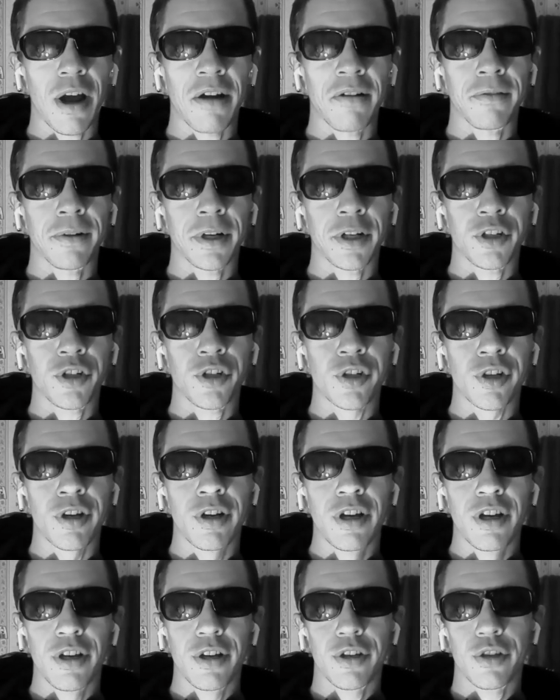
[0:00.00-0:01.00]
Your
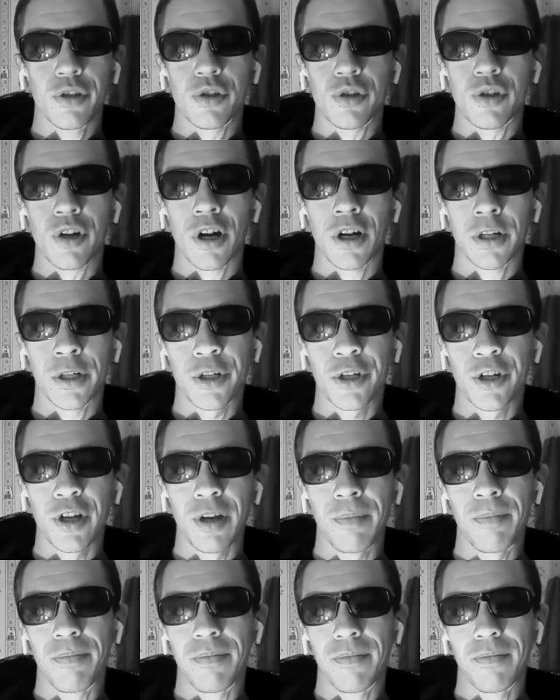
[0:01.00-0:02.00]
average
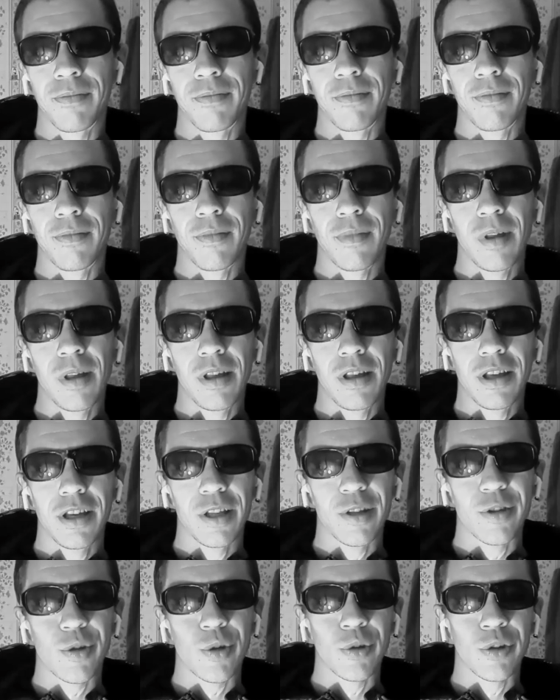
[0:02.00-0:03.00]
starship,
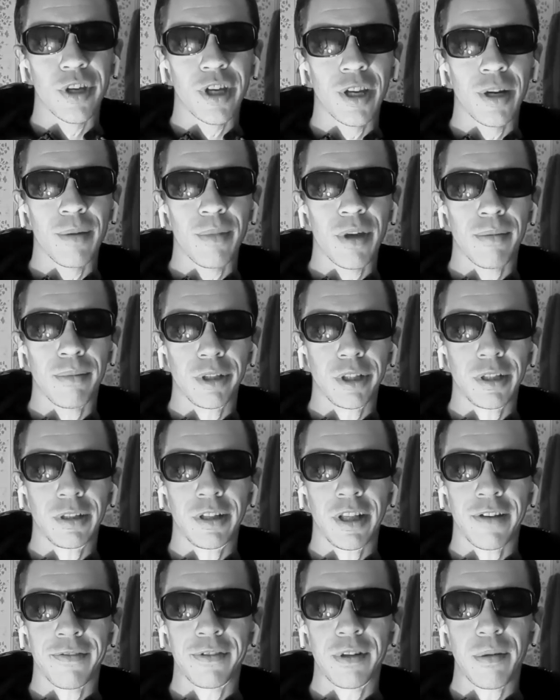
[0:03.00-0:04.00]
it's only going to be
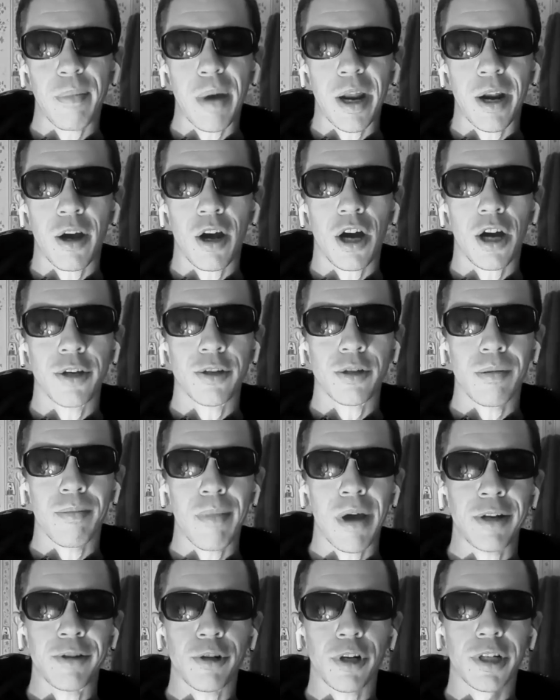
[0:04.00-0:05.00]
able to lift about
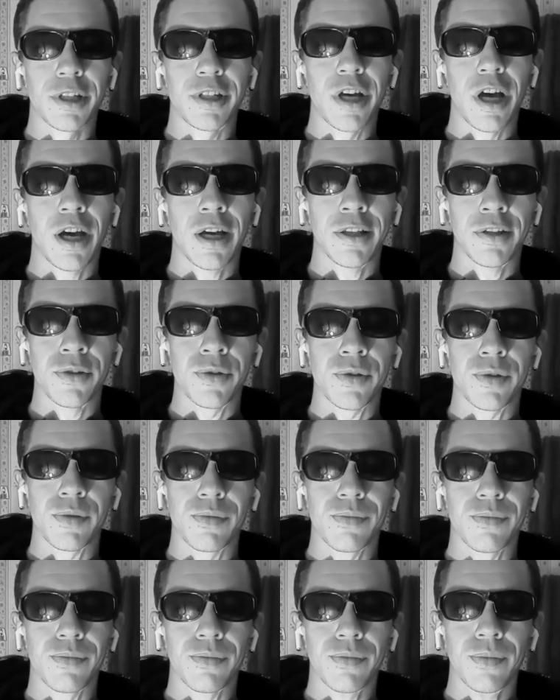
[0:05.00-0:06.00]
100 metric
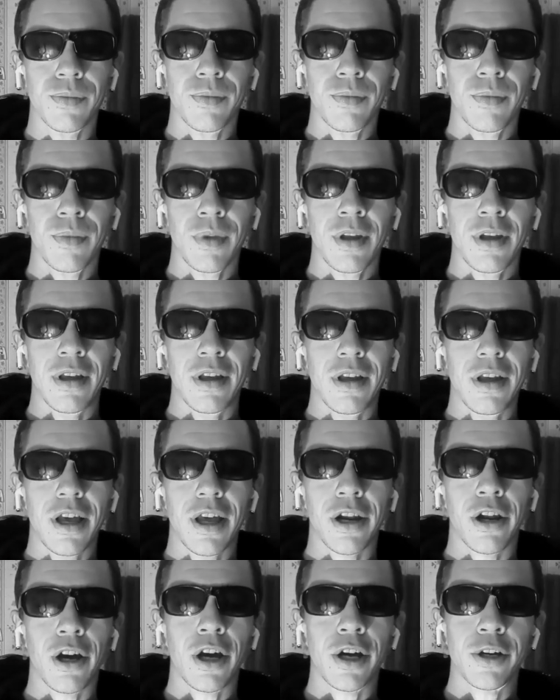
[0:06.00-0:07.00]
tons.
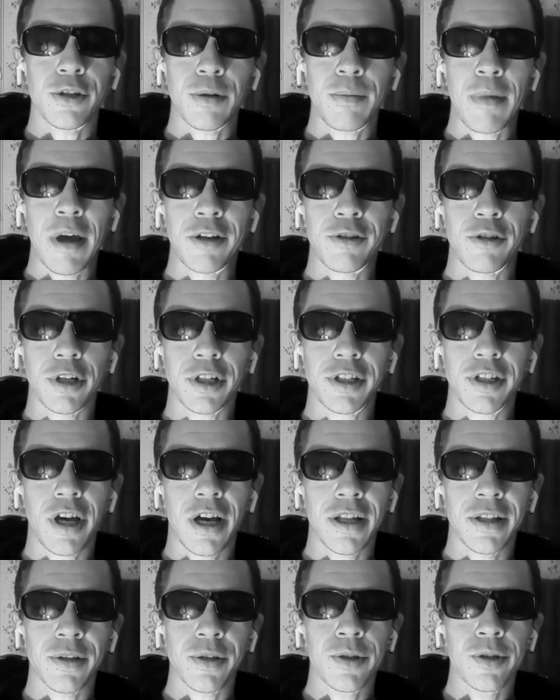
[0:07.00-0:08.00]
And 100
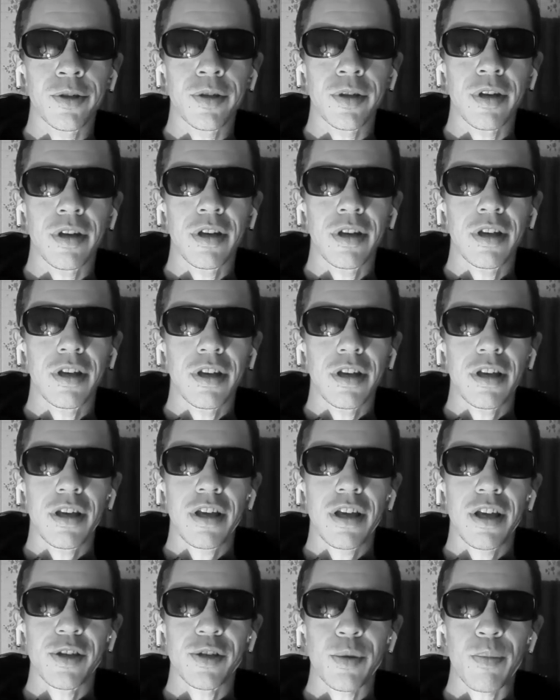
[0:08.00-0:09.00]
metric tons
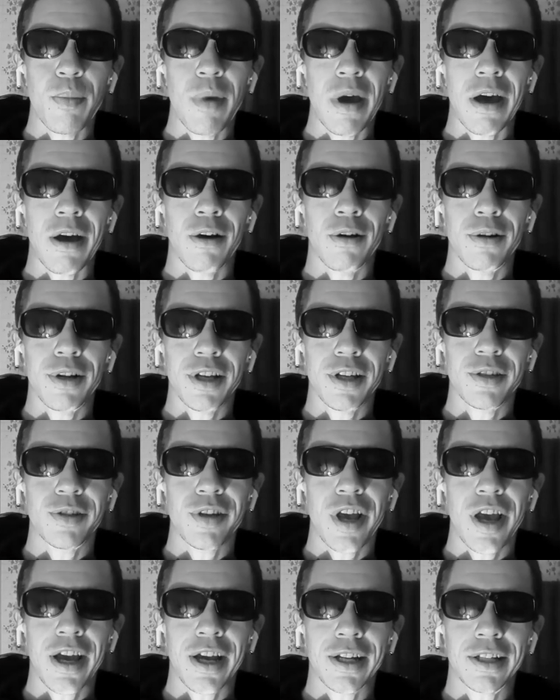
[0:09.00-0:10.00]
is about
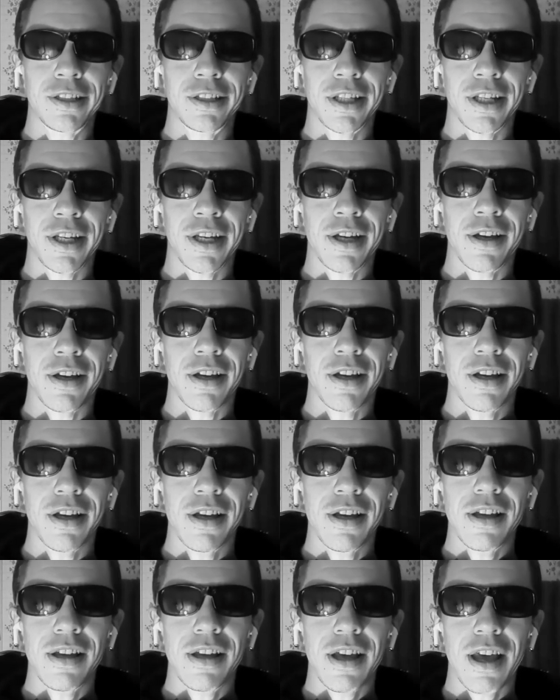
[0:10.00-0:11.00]
exactly
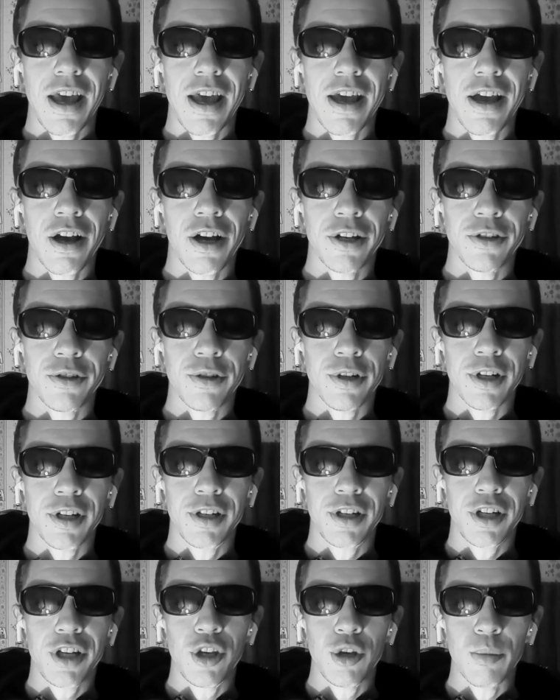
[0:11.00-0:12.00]

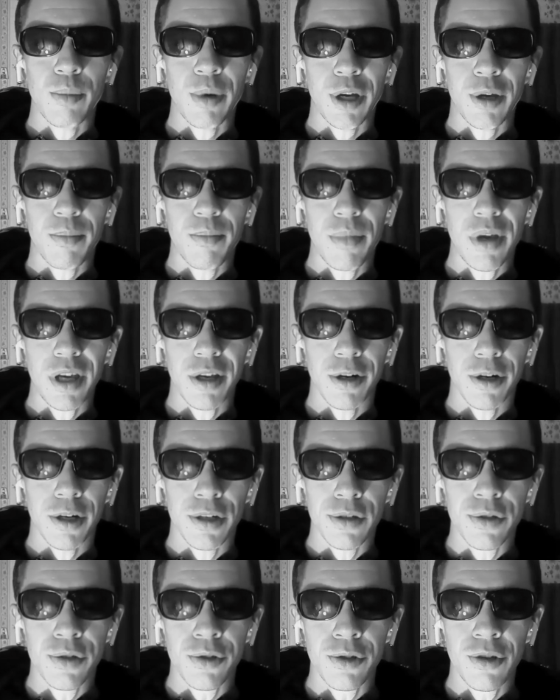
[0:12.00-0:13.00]
100 cubic
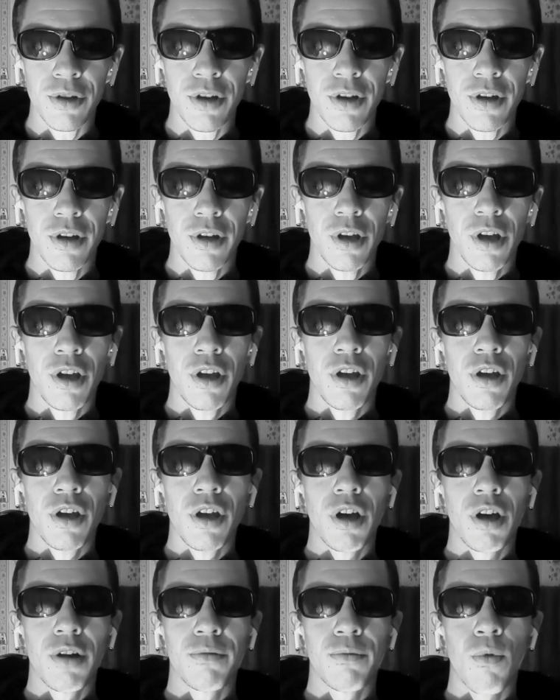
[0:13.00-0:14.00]
meters
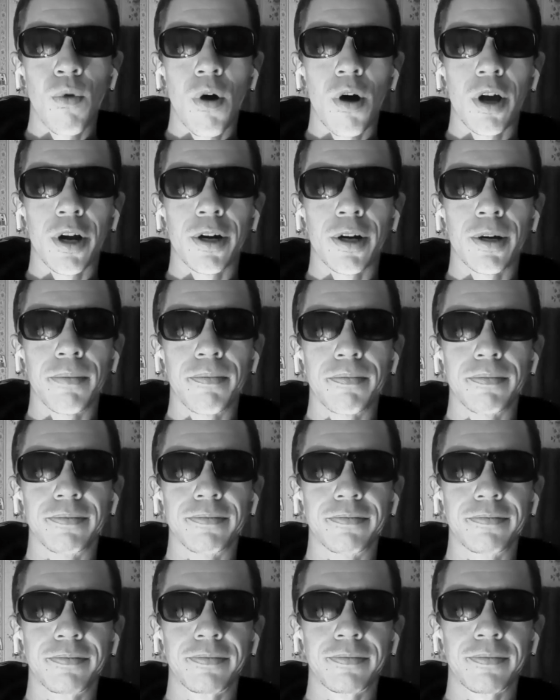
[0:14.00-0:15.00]
of
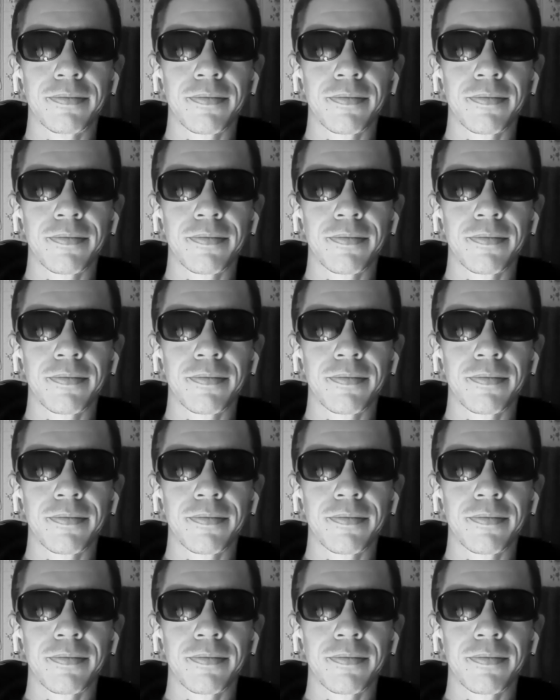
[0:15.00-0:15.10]
water.